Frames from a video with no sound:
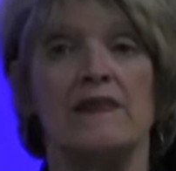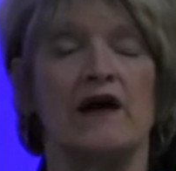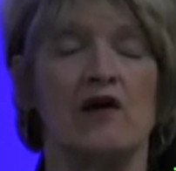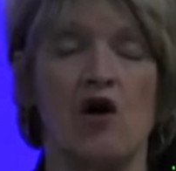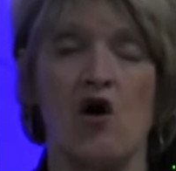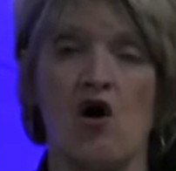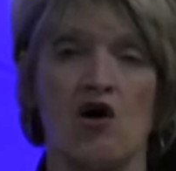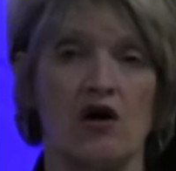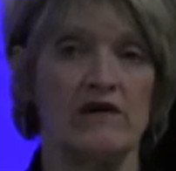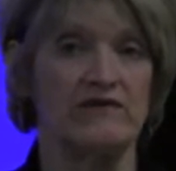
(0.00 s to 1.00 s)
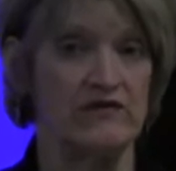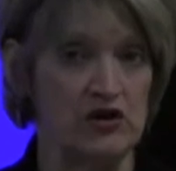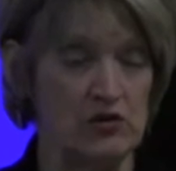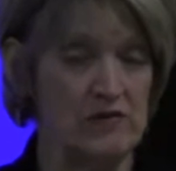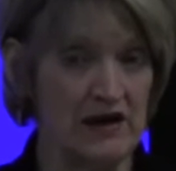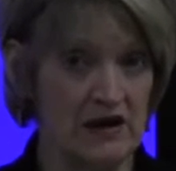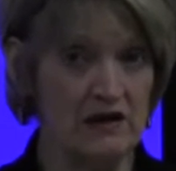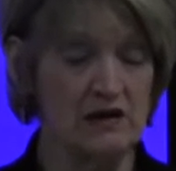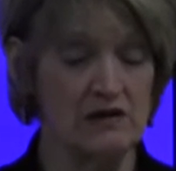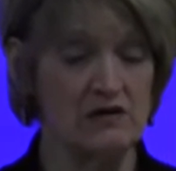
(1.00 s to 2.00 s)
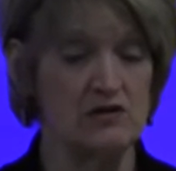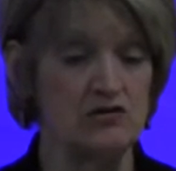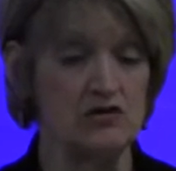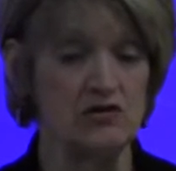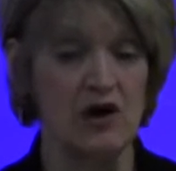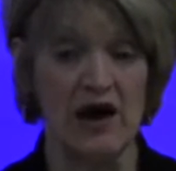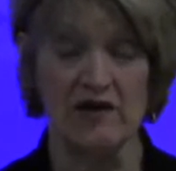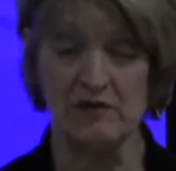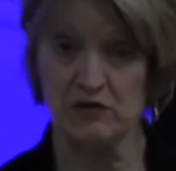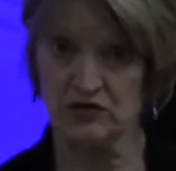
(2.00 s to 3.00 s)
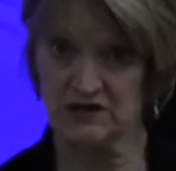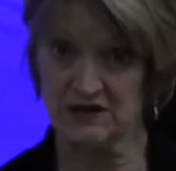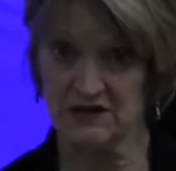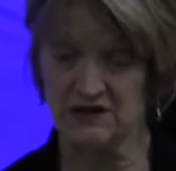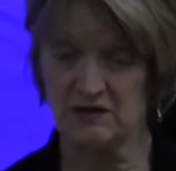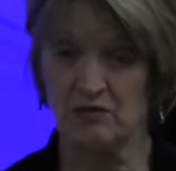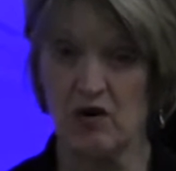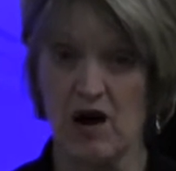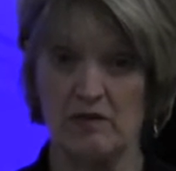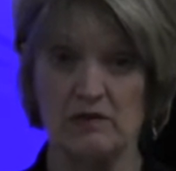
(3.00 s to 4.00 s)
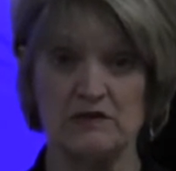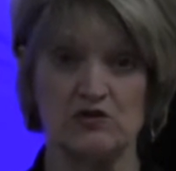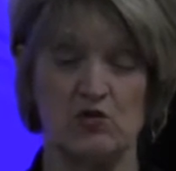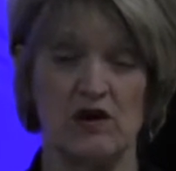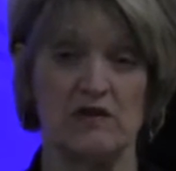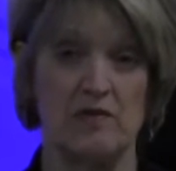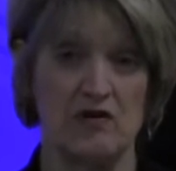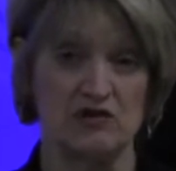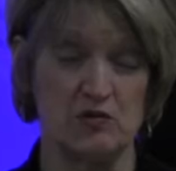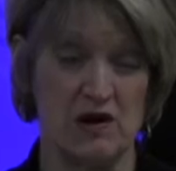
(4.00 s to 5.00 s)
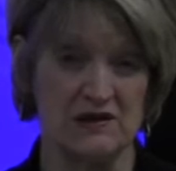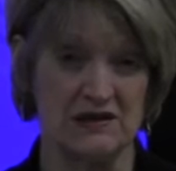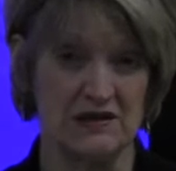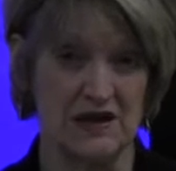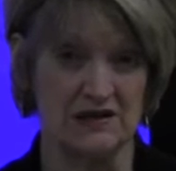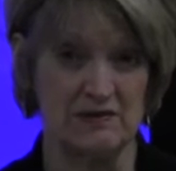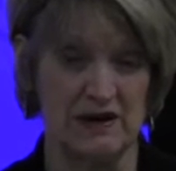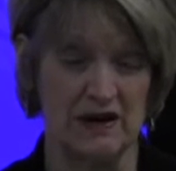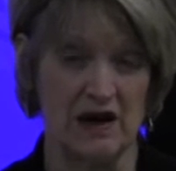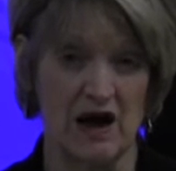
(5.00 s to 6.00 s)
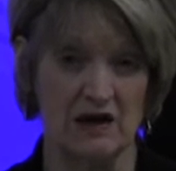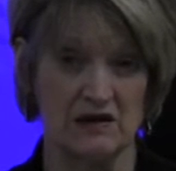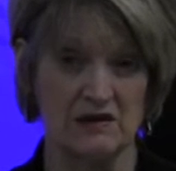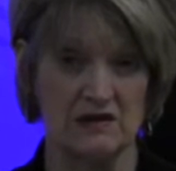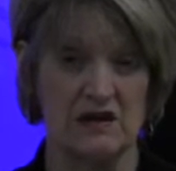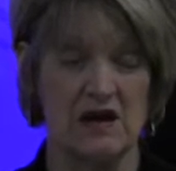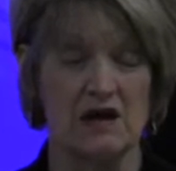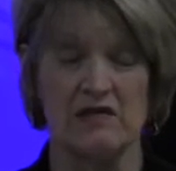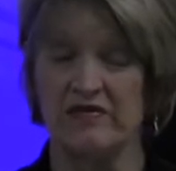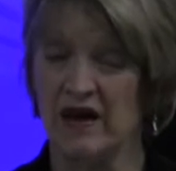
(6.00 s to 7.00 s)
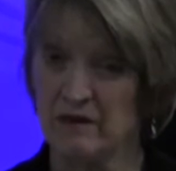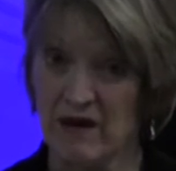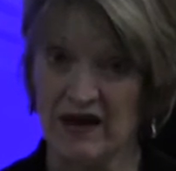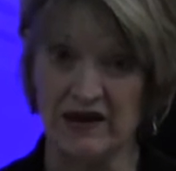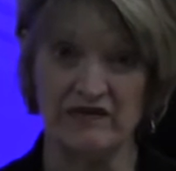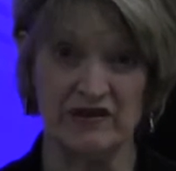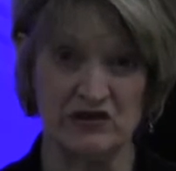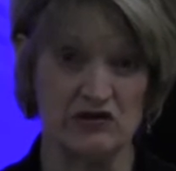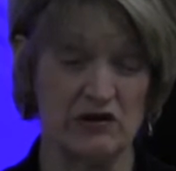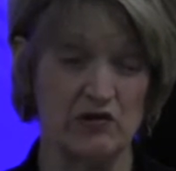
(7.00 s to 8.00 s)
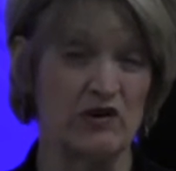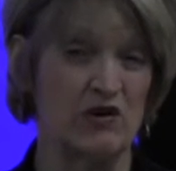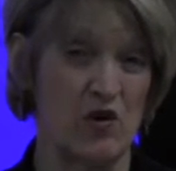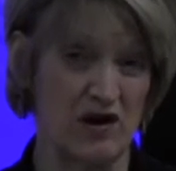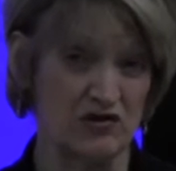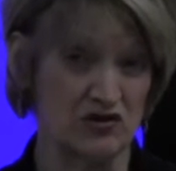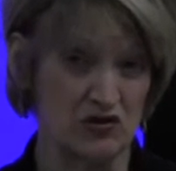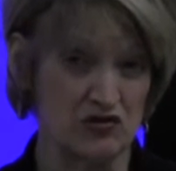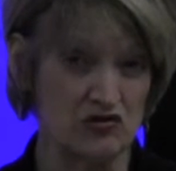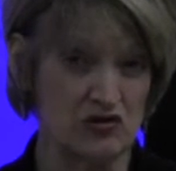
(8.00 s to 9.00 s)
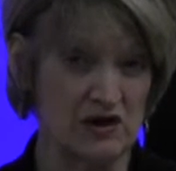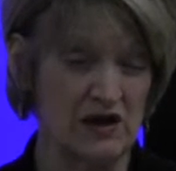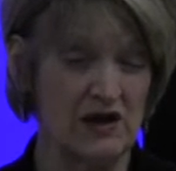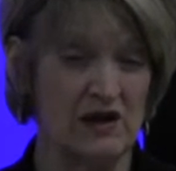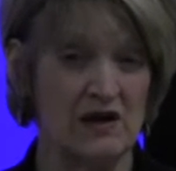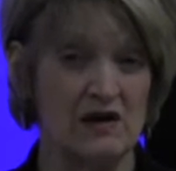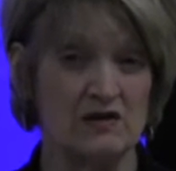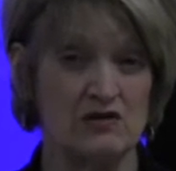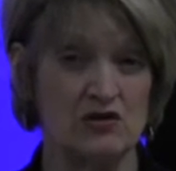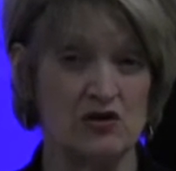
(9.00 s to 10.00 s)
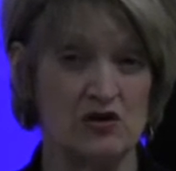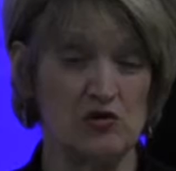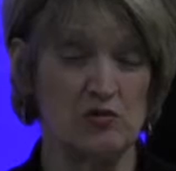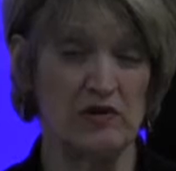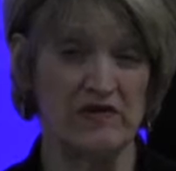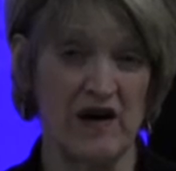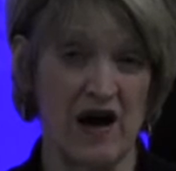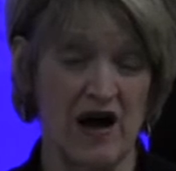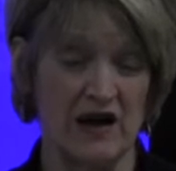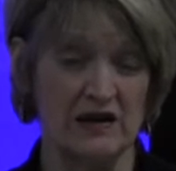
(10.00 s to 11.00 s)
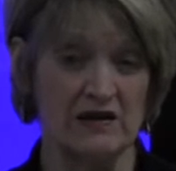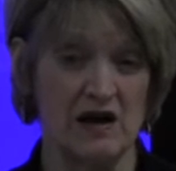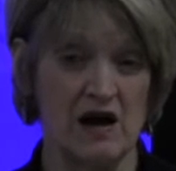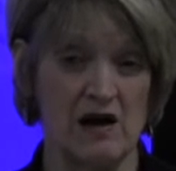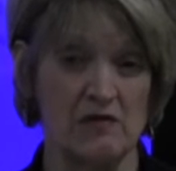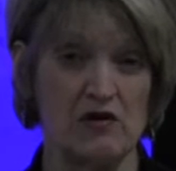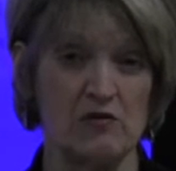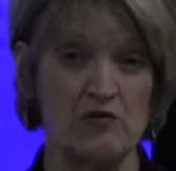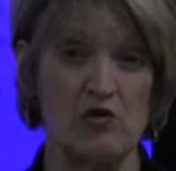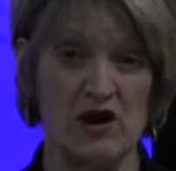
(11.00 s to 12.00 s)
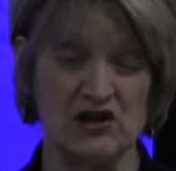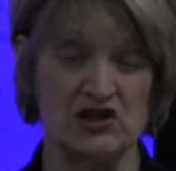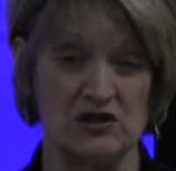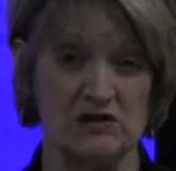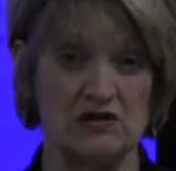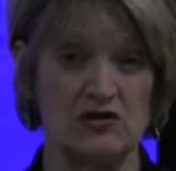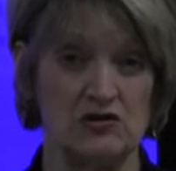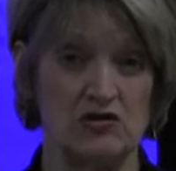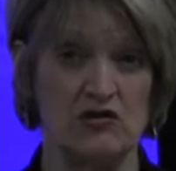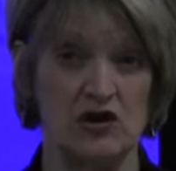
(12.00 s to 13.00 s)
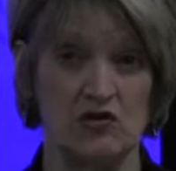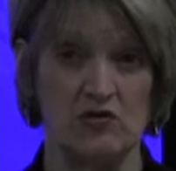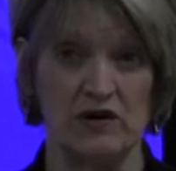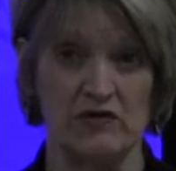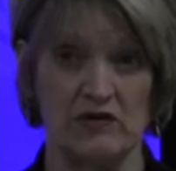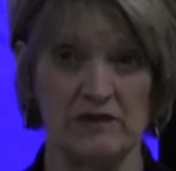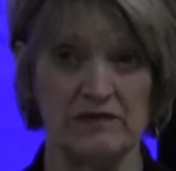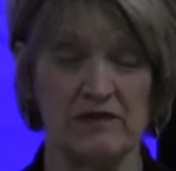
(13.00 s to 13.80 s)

There are a few men who do have persistent problems with post-prostatectomy incontinence. They may eventually require surgery to provide compression to the urethra.